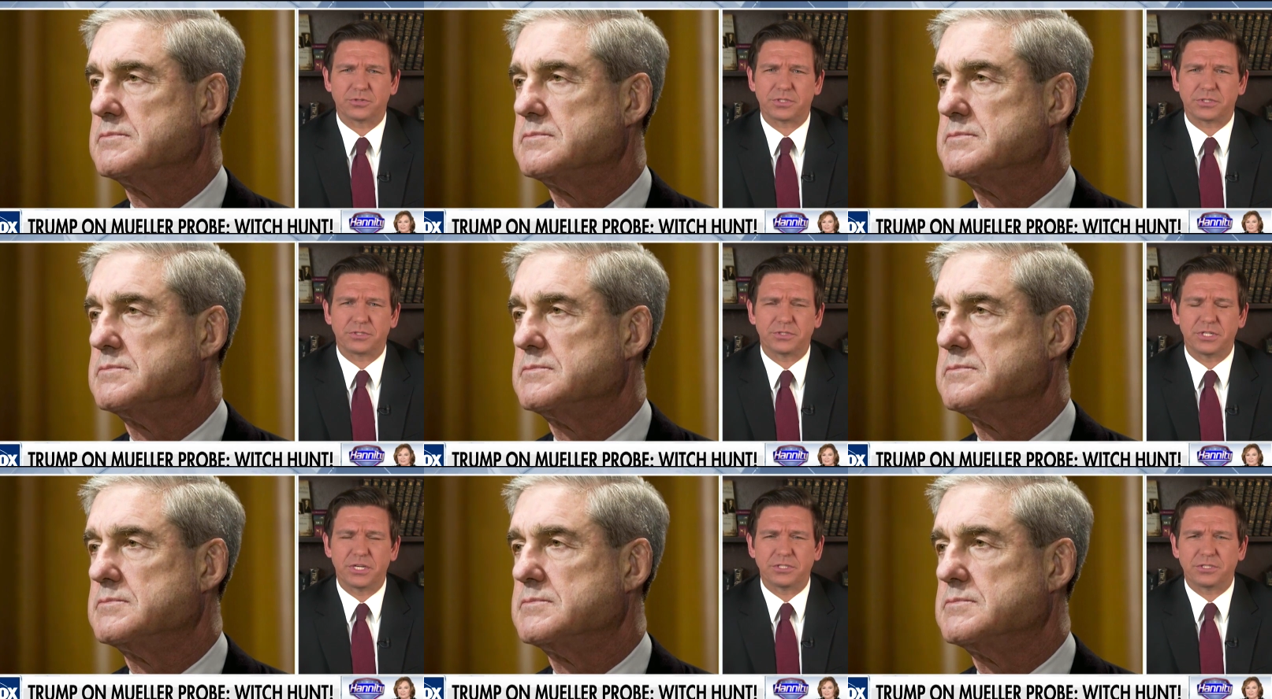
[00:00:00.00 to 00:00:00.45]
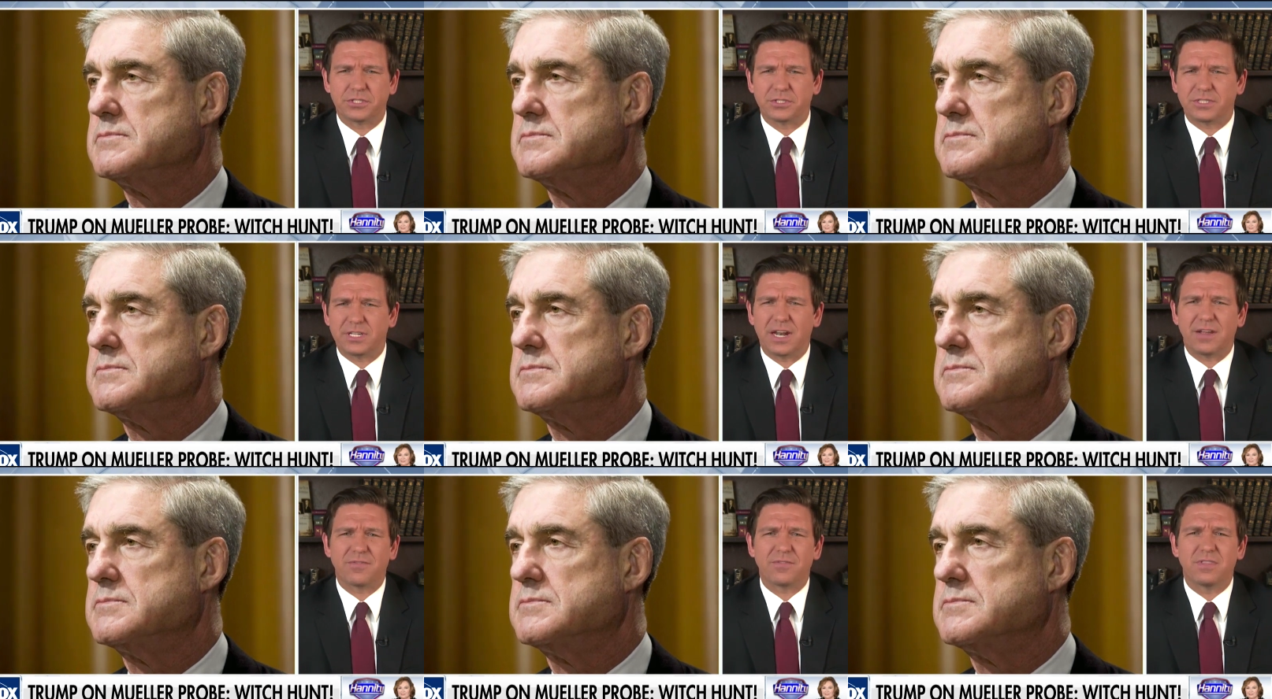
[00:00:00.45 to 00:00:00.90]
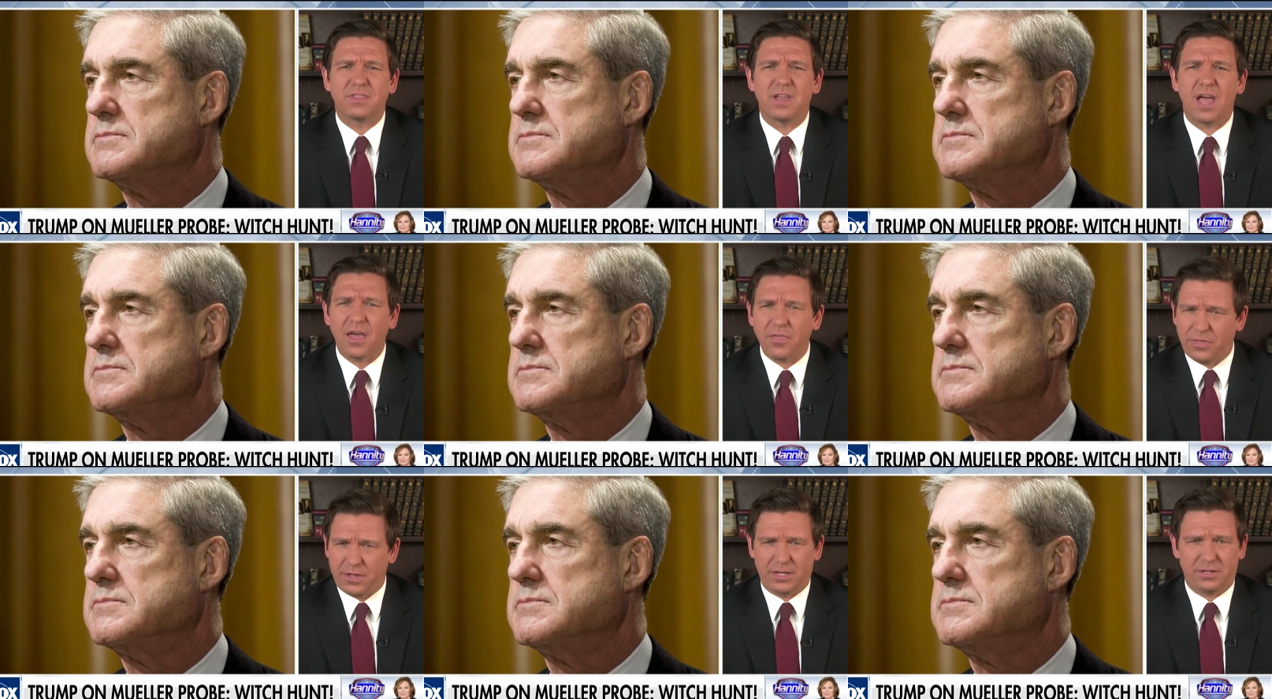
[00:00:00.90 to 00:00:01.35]
Speaker 1: decisions that have
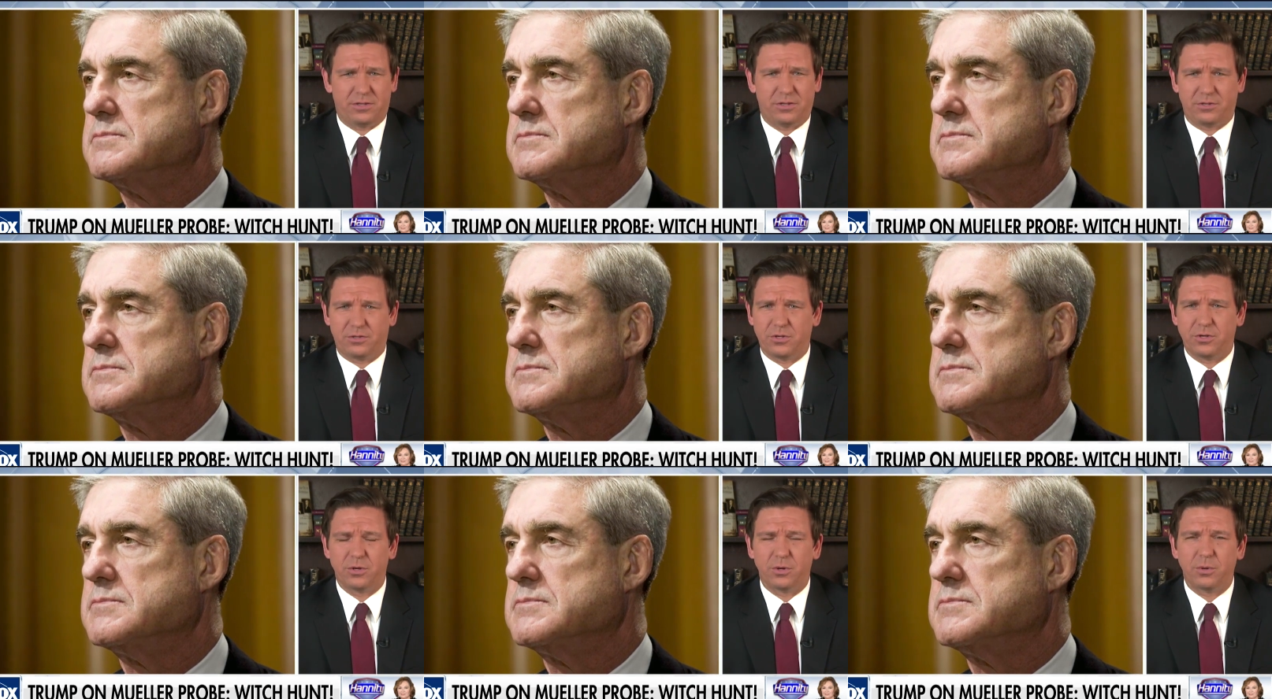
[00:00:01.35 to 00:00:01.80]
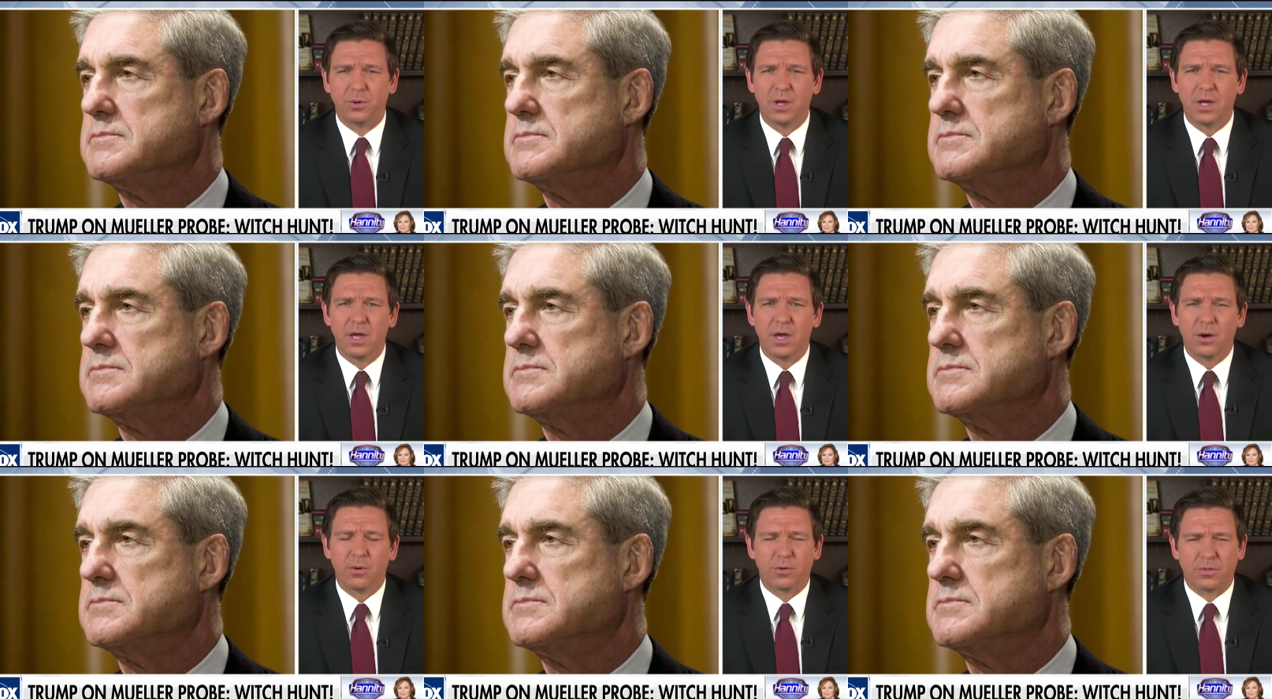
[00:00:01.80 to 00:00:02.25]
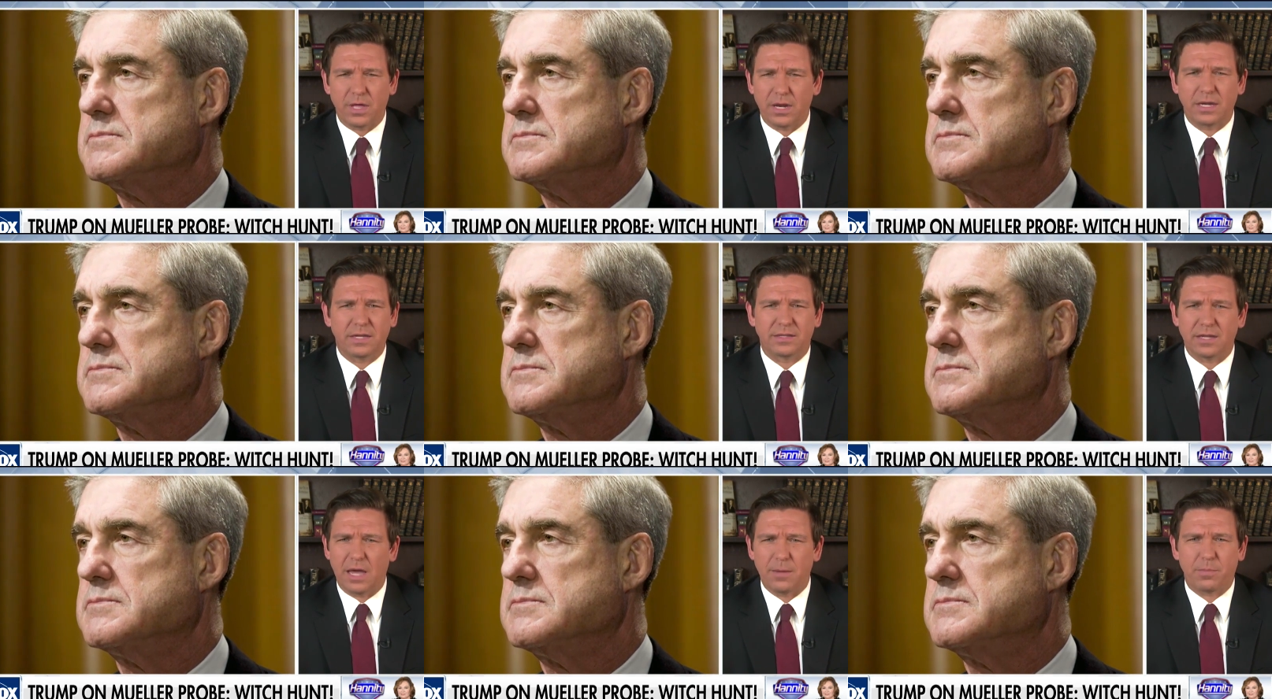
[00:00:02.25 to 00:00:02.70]
nothing to do with
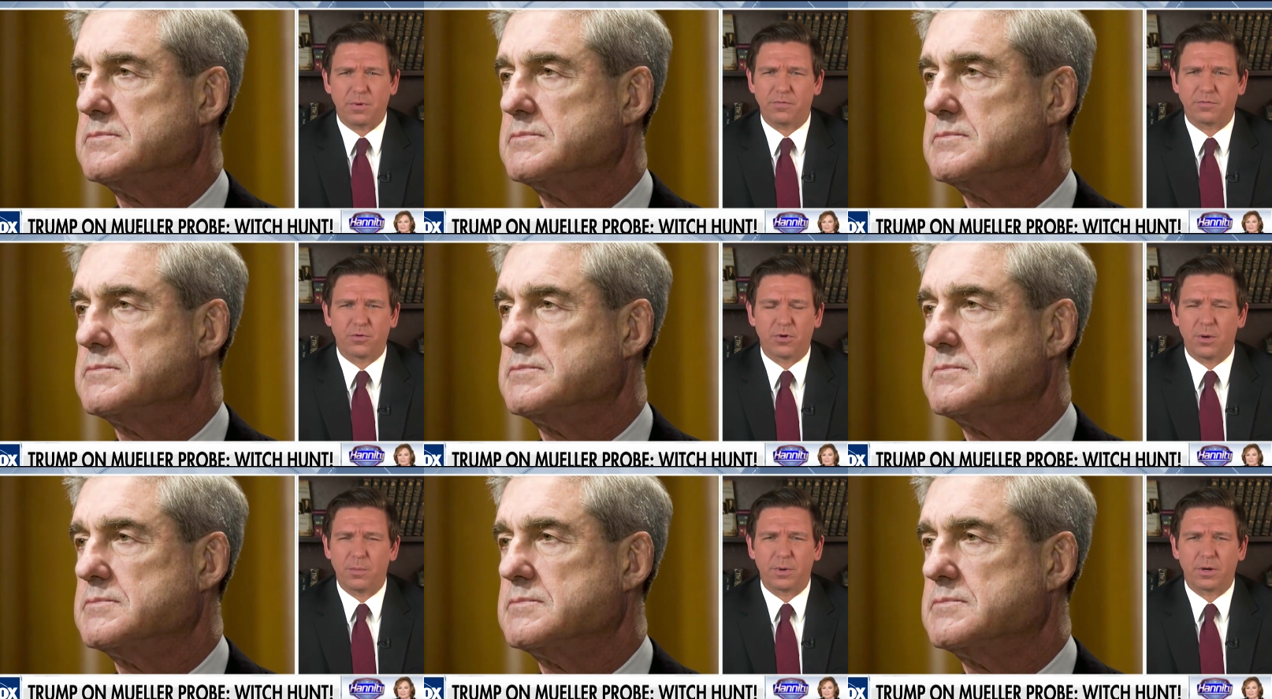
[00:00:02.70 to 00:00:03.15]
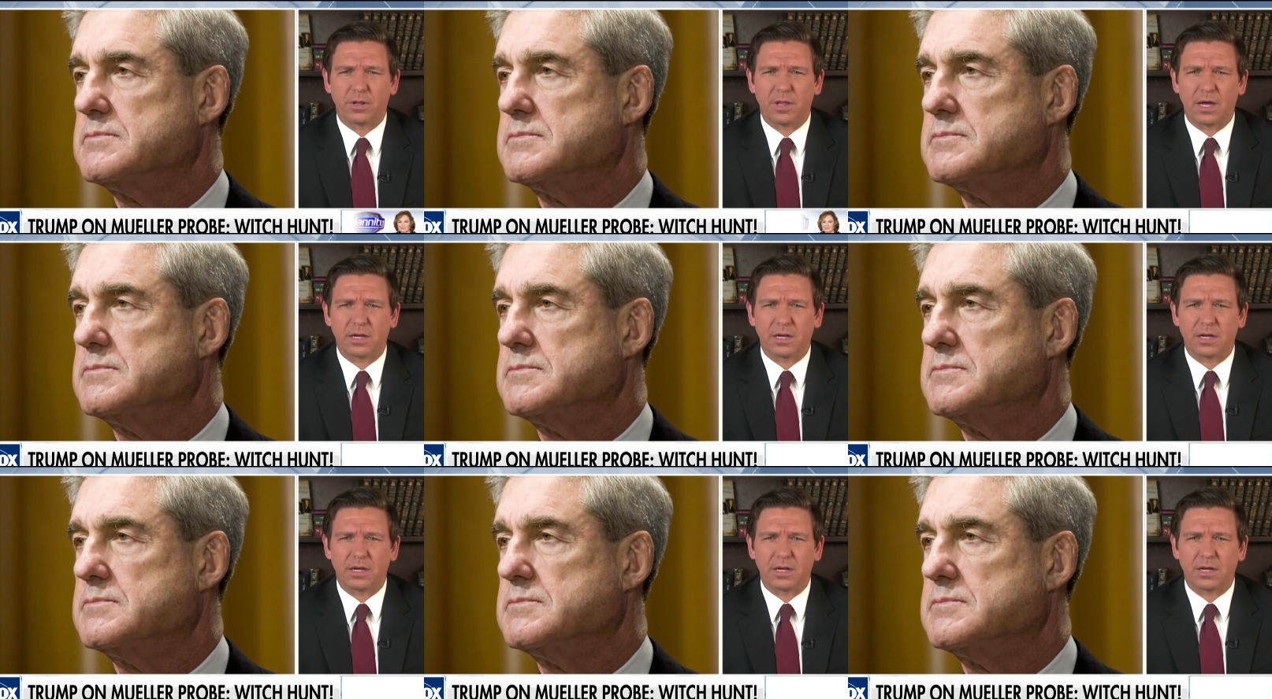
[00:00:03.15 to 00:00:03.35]
any type of criminal